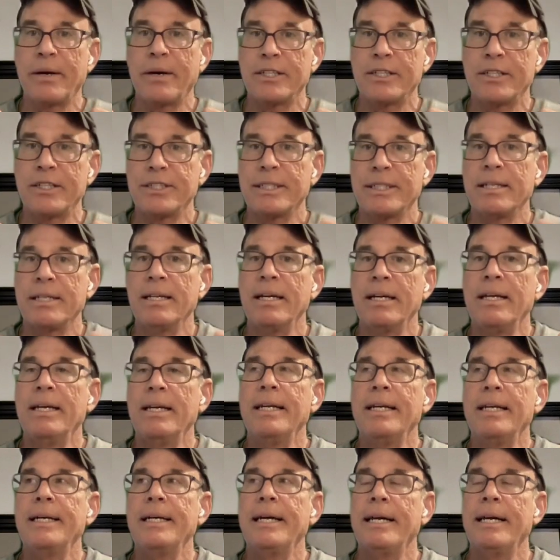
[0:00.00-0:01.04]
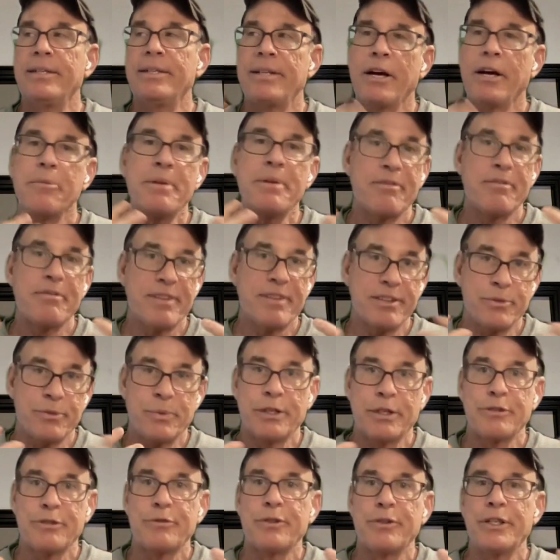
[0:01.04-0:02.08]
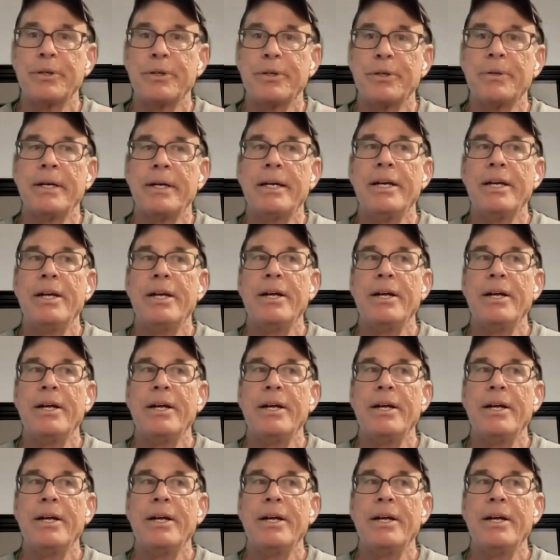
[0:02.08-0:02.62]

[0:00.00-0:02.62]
question and tell me if this works for you.